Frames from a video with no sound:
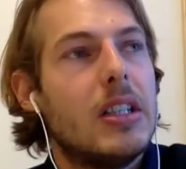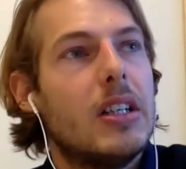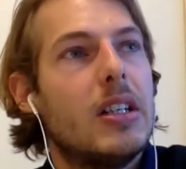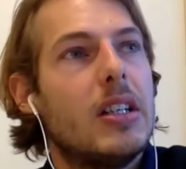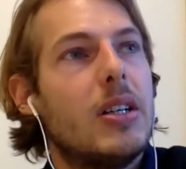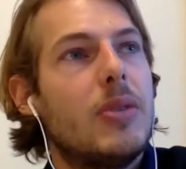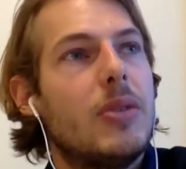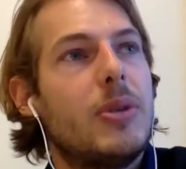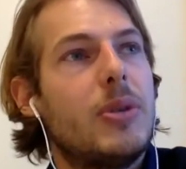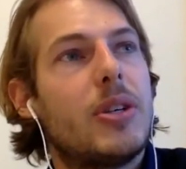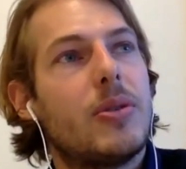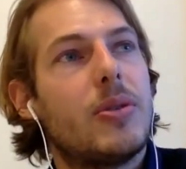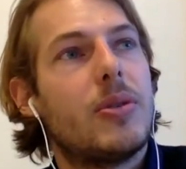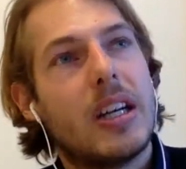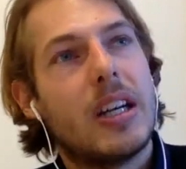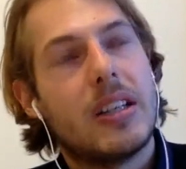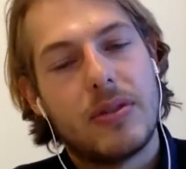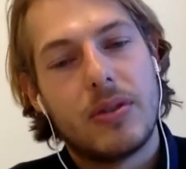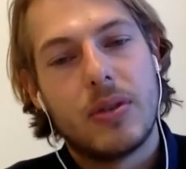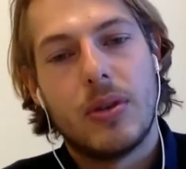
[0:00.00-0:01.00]
We
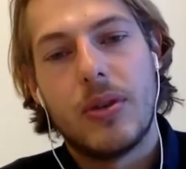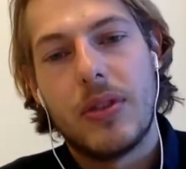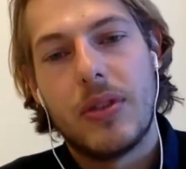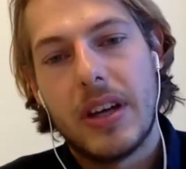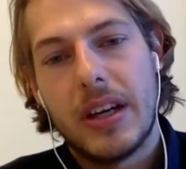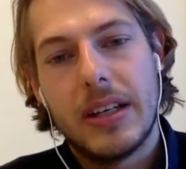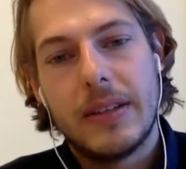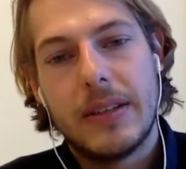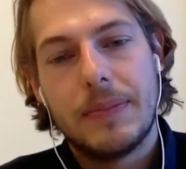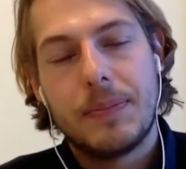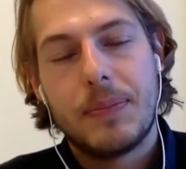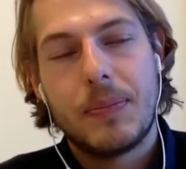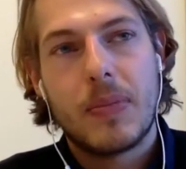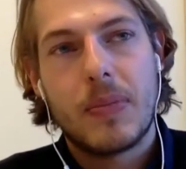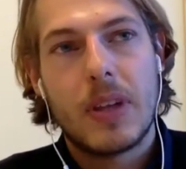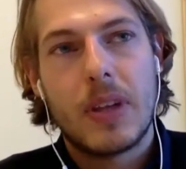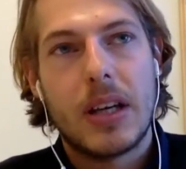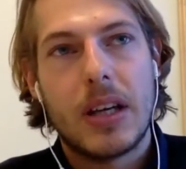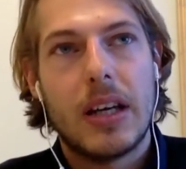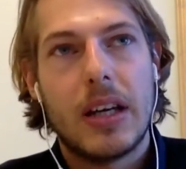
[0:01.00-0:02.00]
correct for all that,
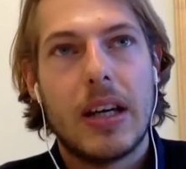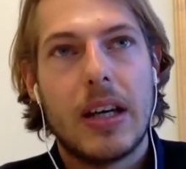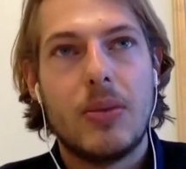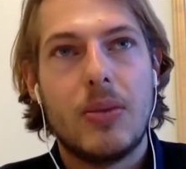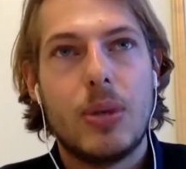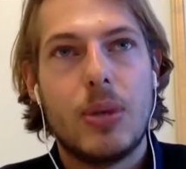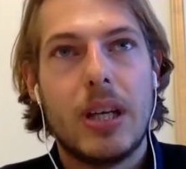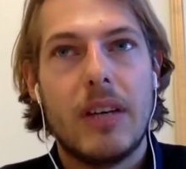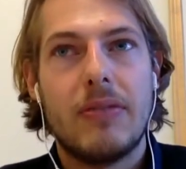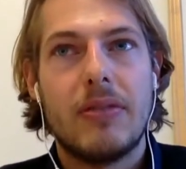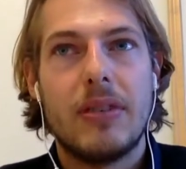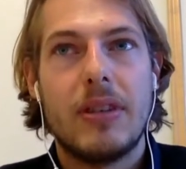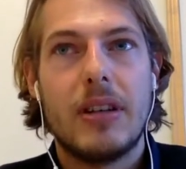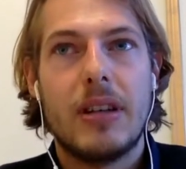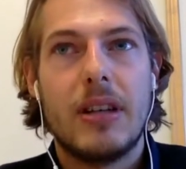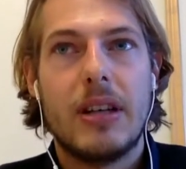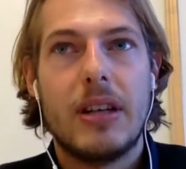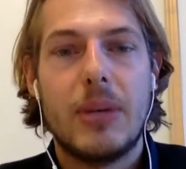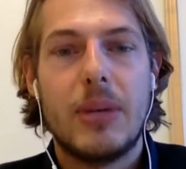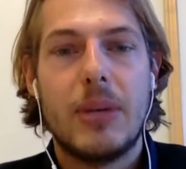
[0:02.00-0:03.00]
and we had
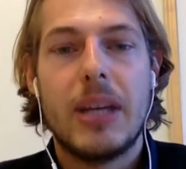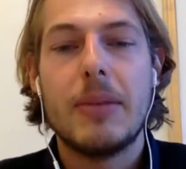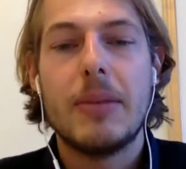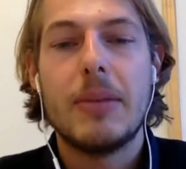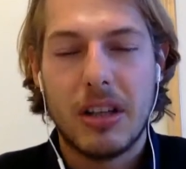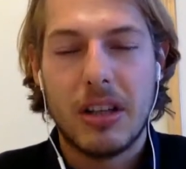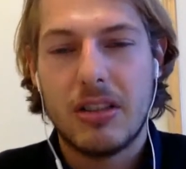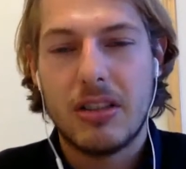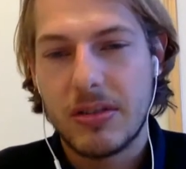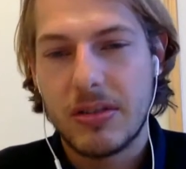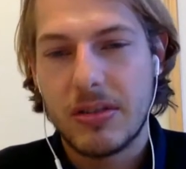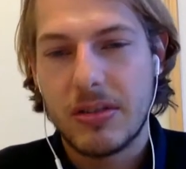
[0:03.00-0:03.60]
a bunch